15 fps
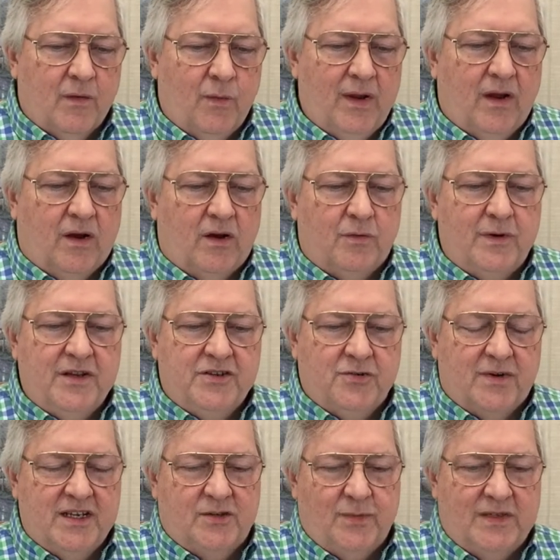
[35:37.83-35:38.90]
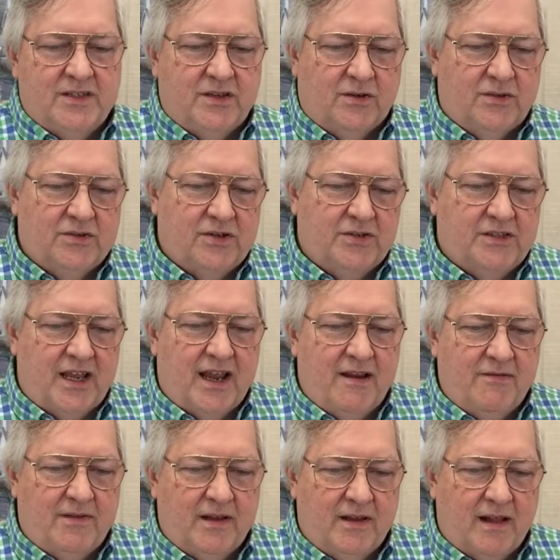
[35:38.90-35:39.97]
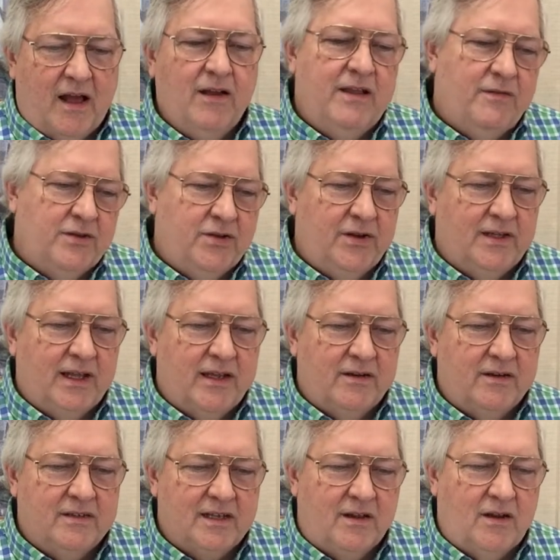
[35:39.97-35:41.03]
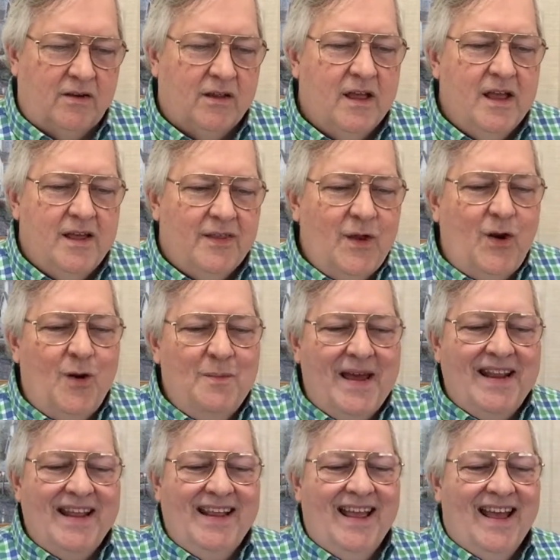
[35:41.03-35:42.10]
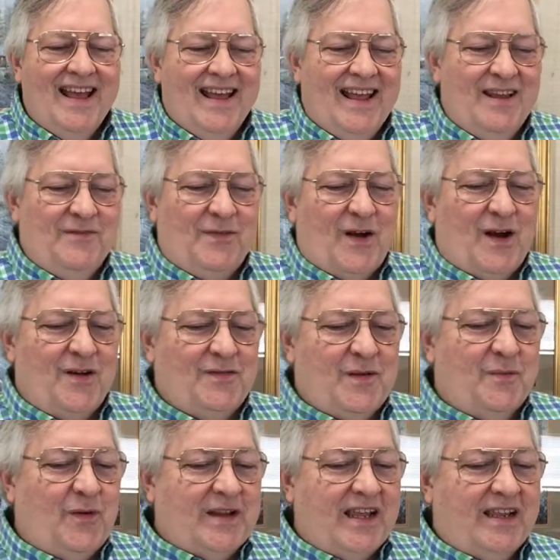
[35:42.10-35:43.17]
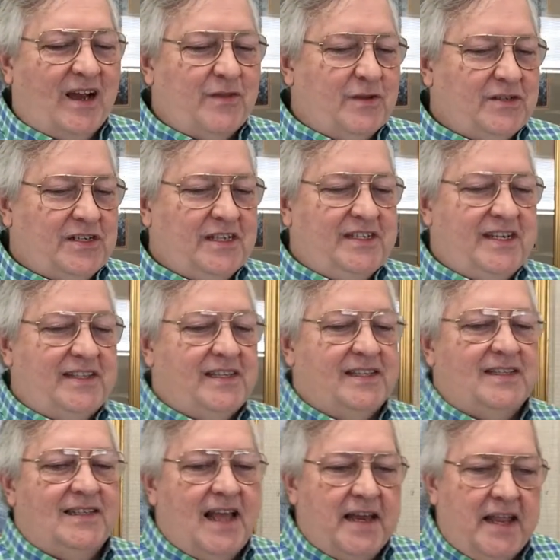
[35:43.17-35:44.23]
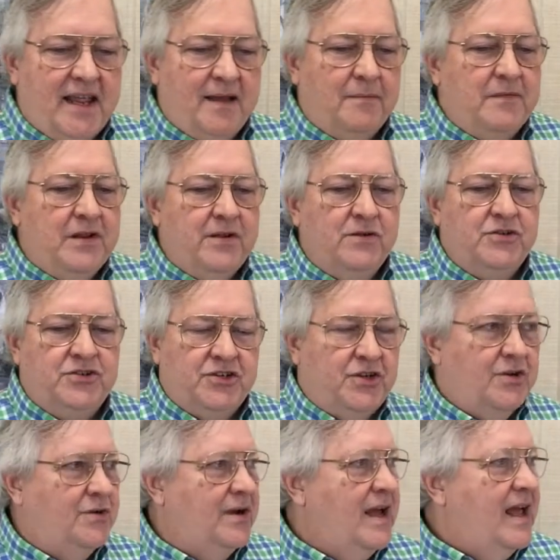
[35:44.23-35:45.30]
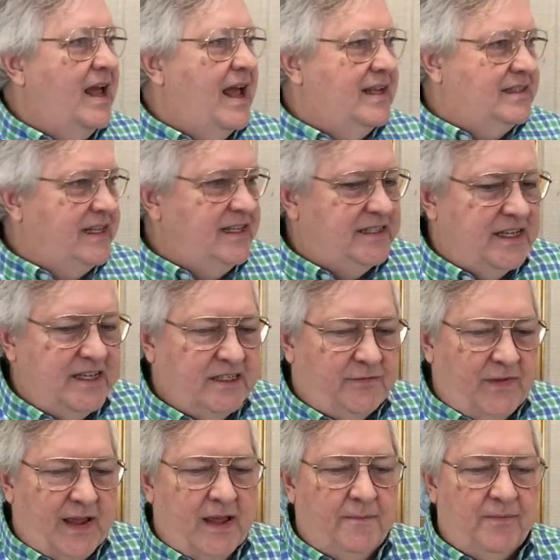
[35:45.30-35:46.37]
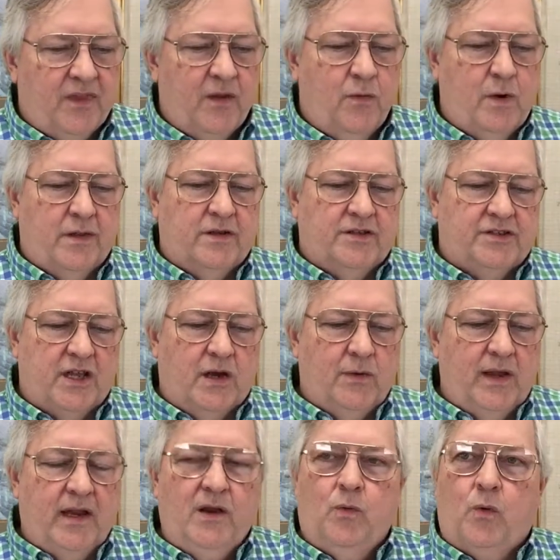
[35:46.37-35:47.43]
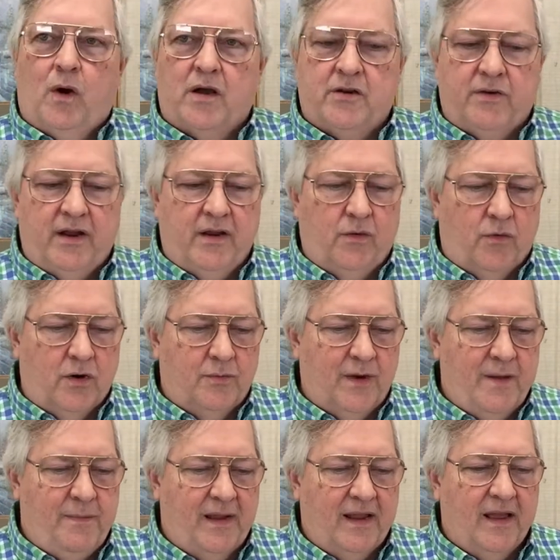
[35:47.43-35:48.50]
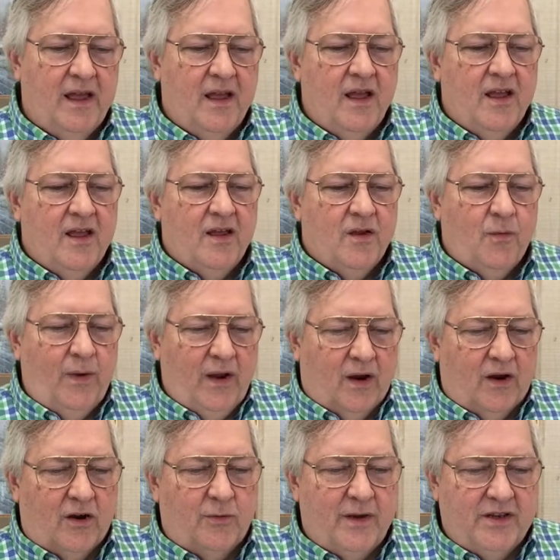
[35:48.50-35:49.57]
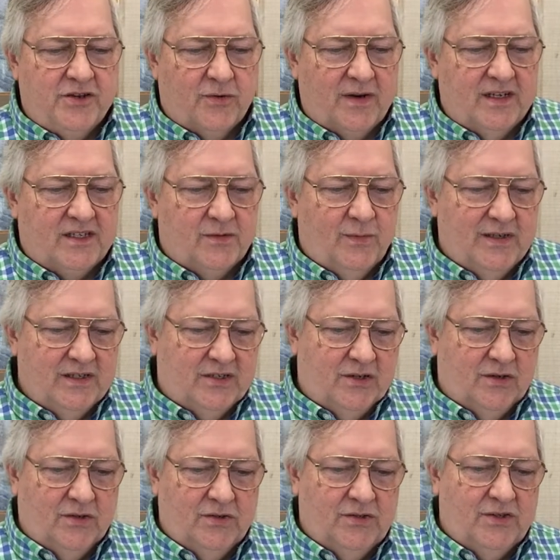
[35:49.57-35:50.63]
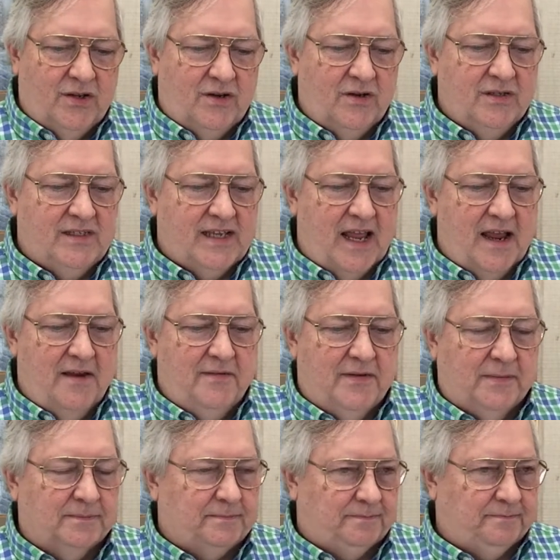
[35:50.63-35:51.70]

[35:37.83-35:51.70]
We all rejoice when souls are saved. I'll give it to you later, it's long. There are many involved in bringing others to Jesus. Let him use you as he sees fit, whether sowing, watering, or reaping. We all rejoice when souls are saved.